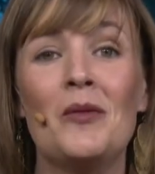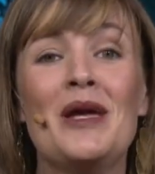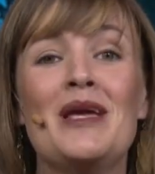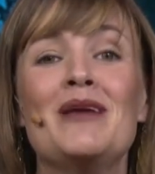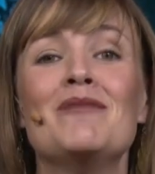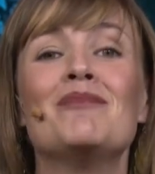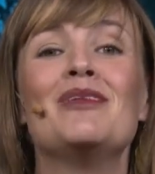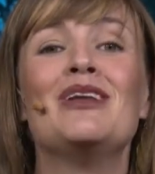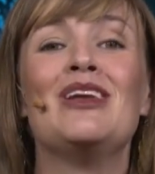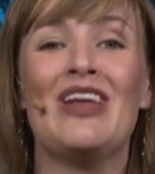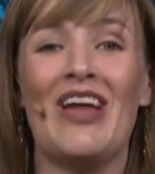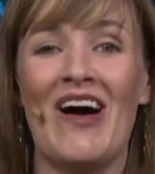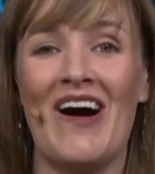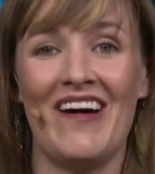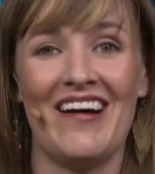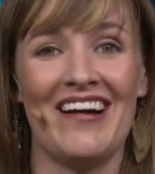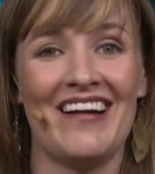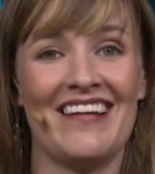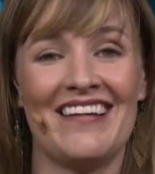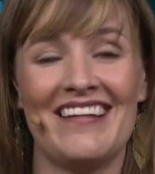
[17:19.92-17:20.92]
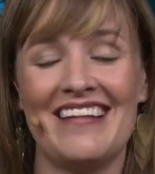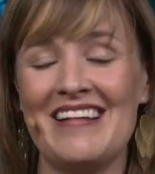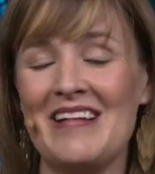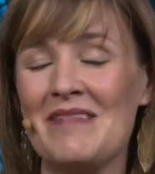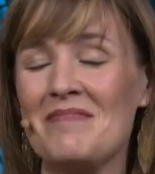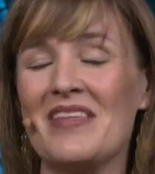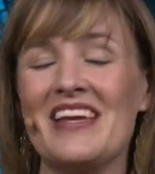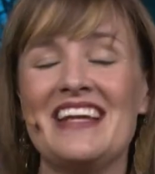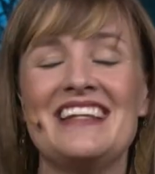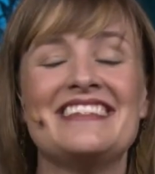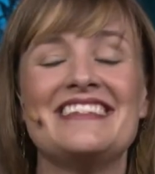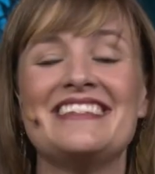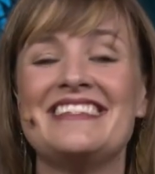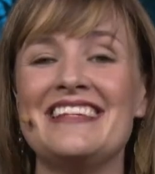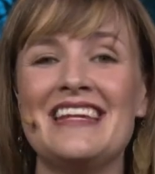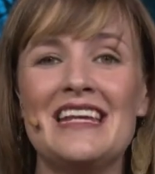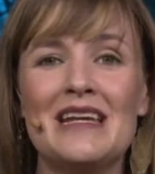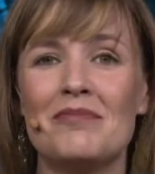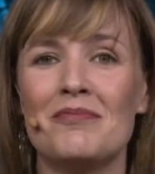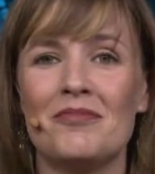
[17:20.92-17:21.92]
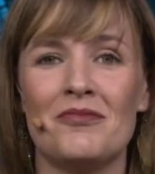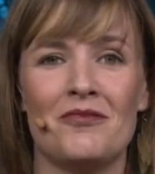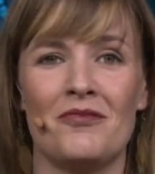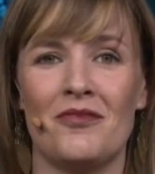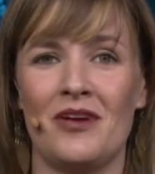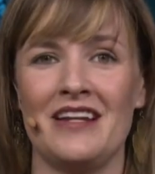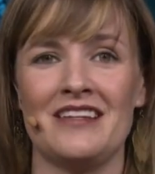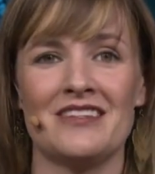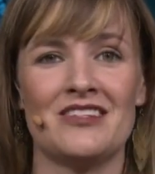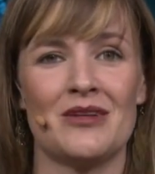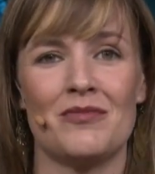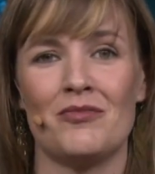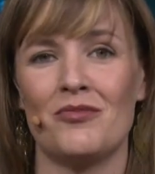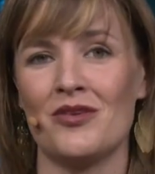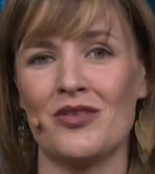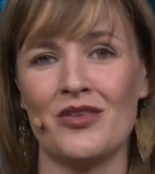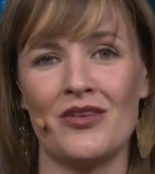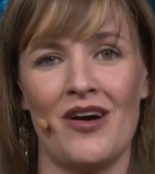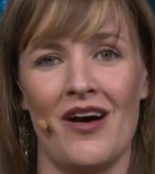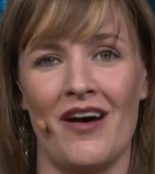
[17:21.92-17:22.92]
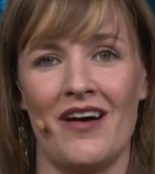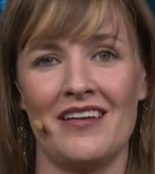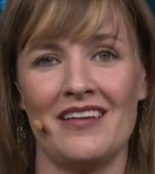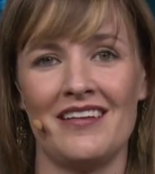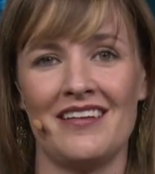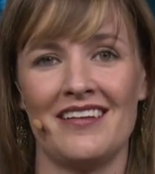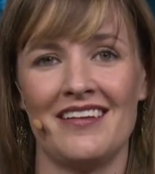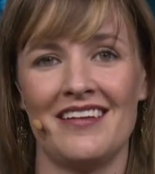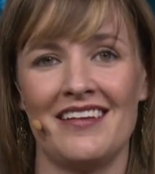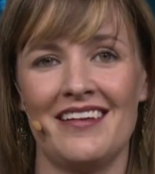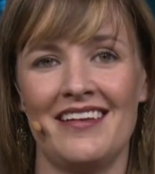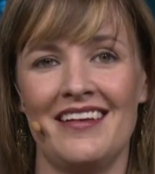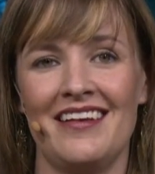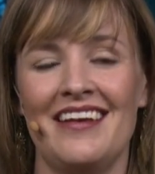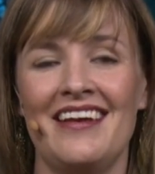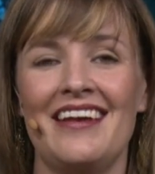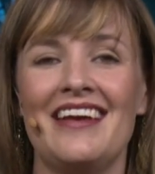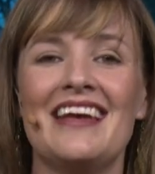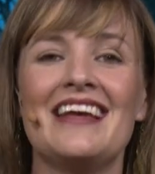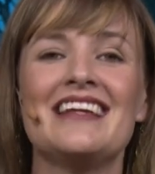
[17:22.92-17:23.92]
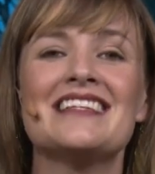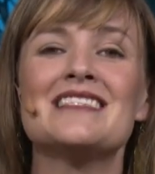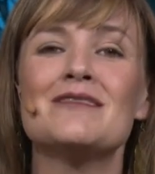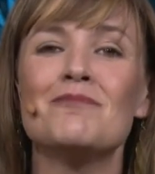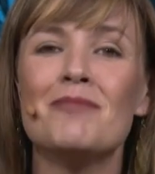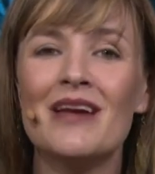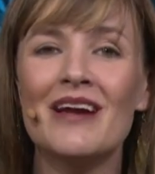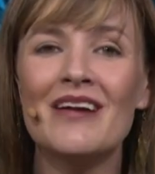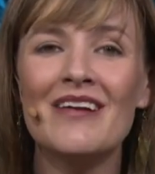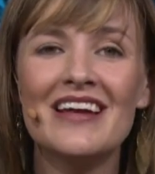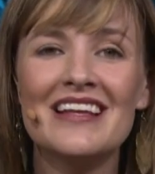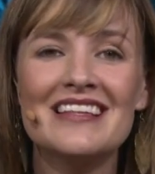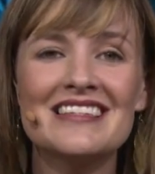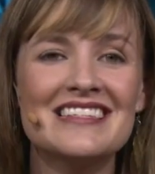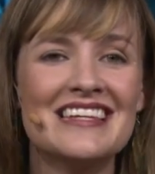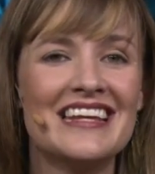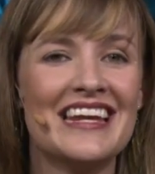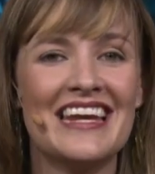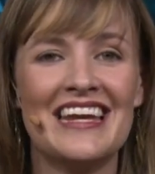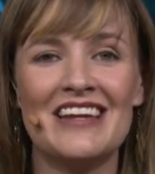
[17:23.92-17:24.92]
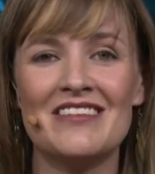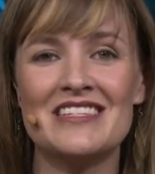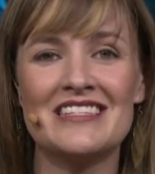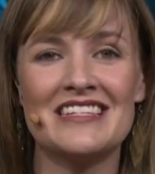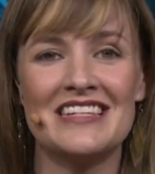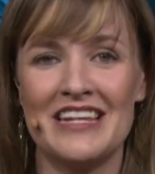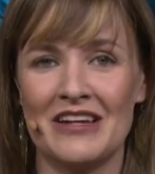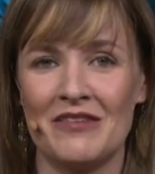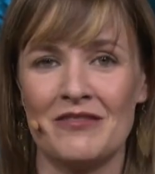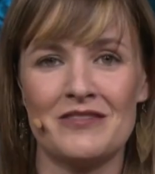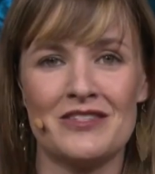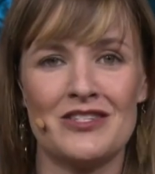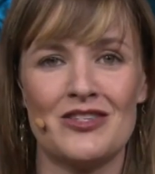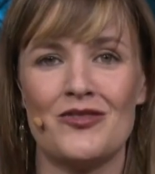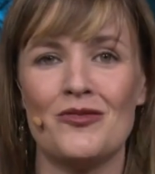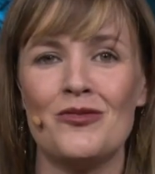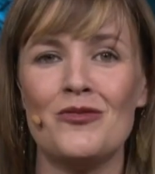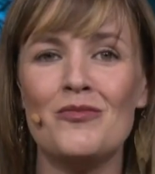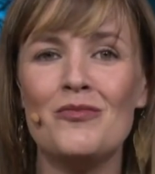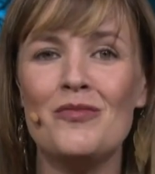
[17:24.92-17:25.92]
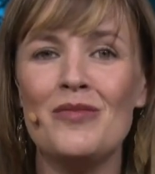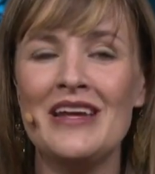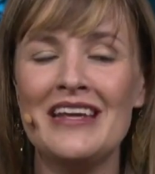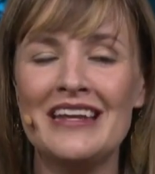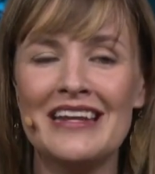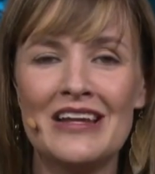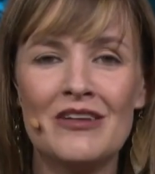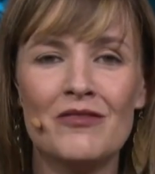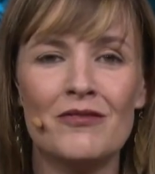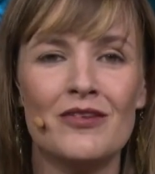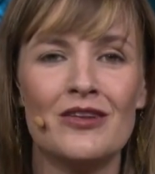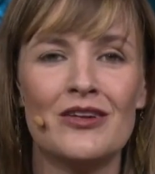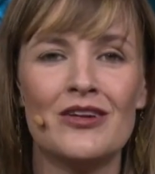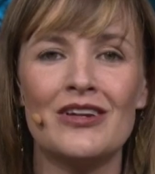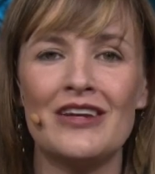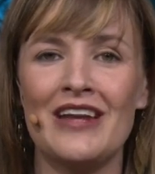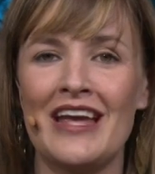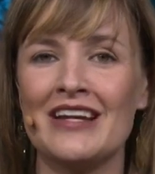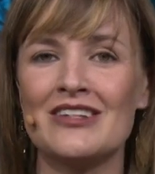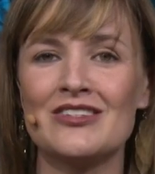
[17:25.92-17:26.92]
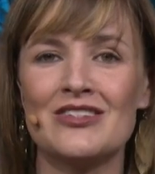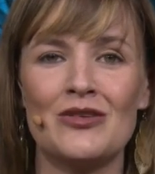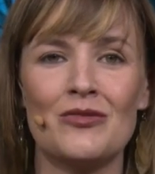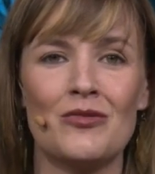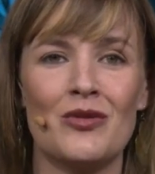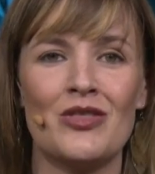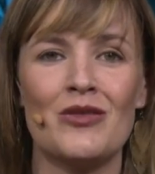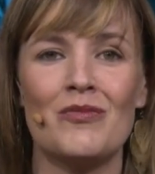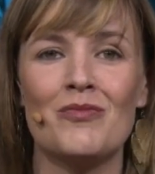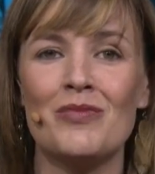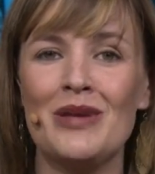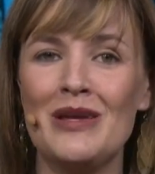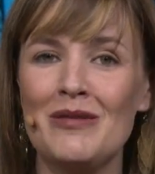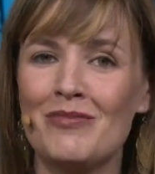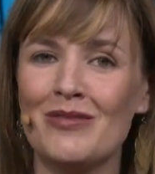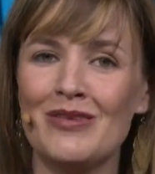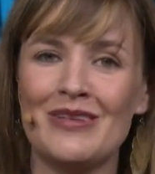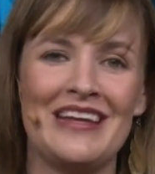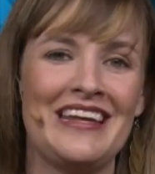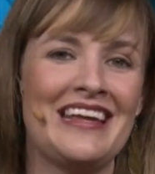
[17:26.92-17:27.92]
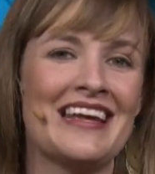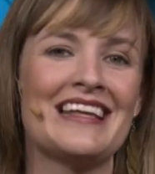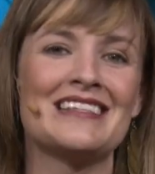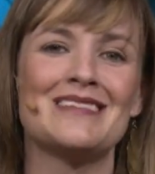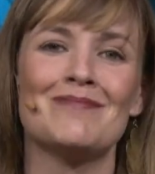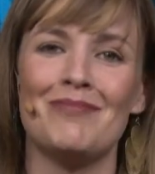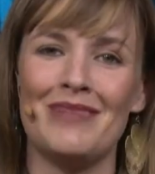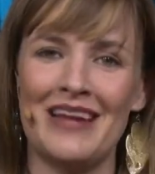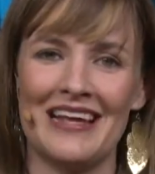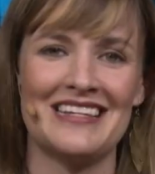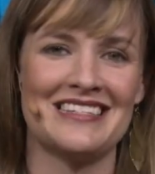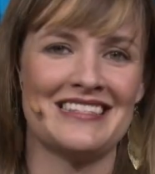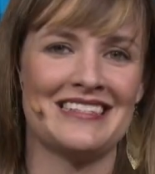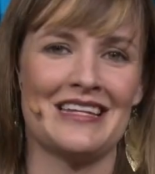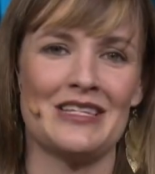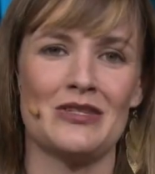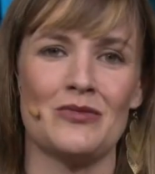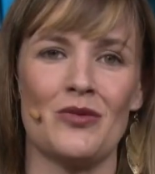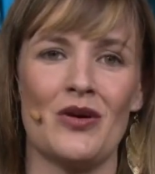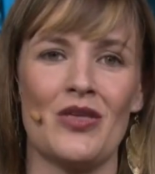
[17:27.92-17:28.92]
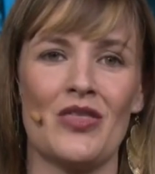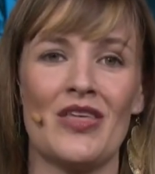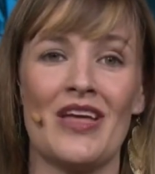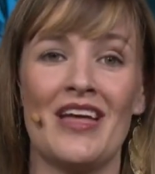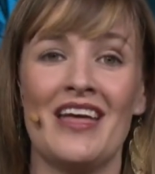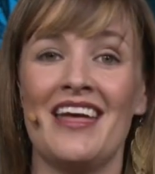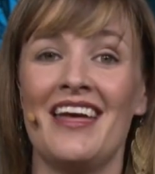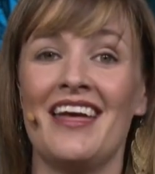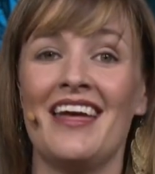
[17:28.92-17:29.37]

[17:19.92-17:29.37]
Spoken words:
We belong in deep friendship with God, experiencing His gifts through meaningful connection with the people He has blessed us with,